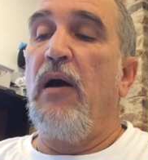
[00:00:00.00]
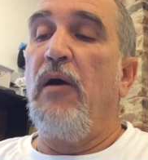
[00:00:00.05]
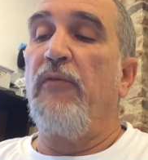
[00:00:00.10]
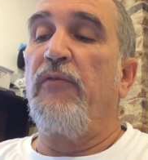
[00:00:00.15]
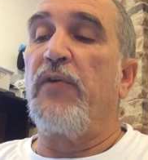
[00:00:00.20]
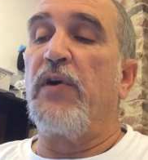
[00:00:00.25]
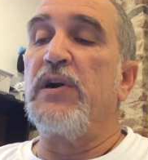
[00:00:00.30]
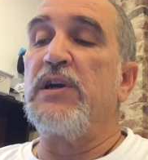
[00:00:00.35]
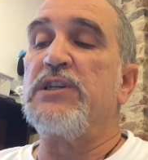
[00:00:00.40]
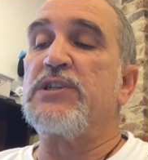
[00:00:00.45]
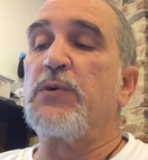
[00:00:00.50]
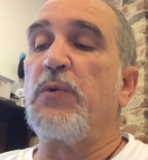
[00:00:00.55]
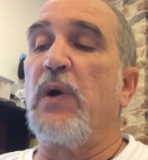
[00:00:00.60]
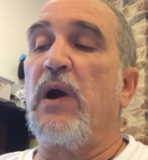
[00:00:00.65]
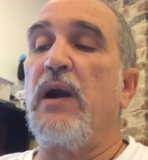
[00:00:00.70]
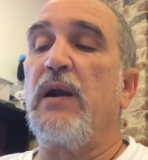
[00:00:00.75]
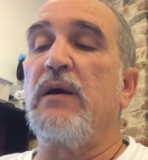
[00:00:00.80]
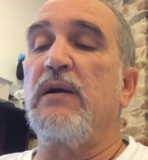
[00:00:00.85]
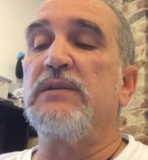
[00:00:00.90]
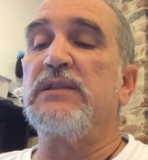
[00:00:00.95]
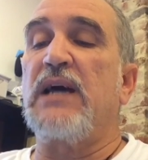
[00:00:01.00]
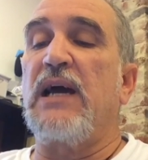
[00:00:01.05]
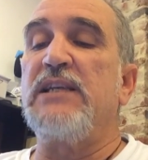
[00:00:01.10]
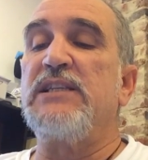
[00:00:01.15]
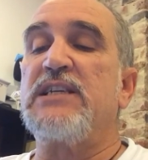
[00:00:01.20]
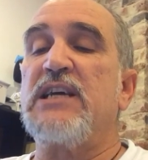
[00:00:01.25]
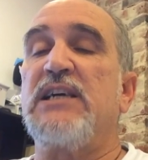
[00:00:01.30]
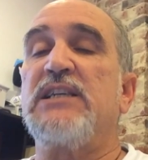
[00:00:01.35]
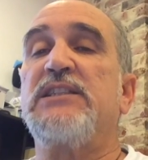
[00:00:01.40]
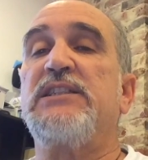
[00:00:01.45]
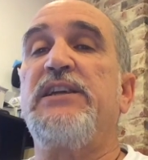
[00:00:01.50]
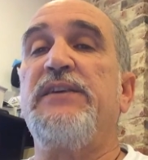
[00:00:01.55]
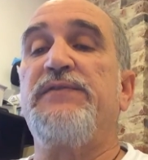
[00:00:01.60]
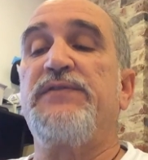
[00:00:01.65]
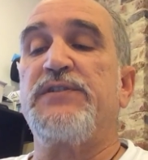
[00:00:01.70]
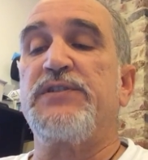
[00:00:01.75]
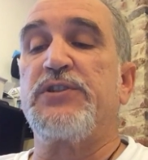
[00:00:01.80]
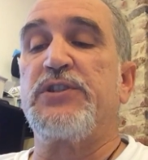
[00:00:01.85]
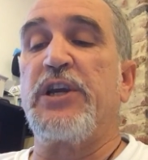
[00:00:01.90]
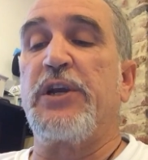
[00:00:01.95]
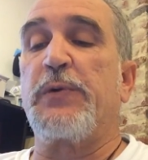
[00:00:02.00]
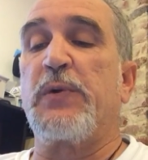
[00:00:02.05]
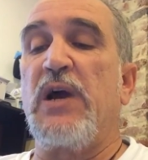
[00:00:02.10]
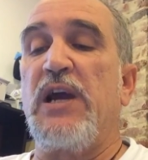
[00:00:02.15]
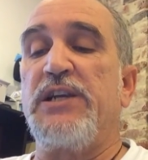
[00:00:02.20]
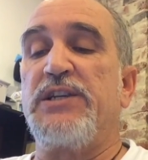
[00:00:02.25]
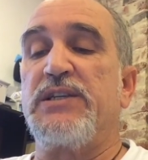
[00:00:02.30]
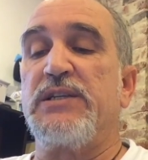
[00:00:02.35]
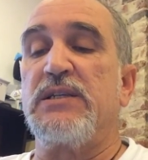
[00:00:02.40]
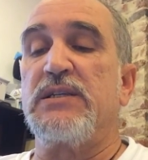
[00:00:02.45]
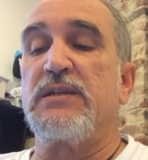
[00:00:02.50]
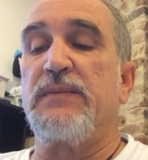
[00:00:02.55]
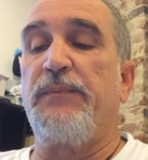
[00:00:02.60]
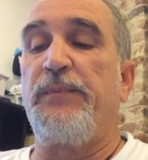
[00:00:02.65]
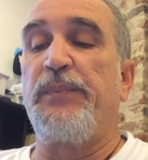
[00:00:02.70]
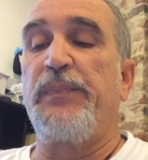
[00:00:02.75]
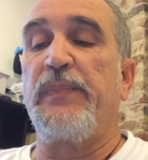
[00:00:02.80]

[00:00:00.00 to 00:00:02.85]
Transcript: for his work on digestive secretions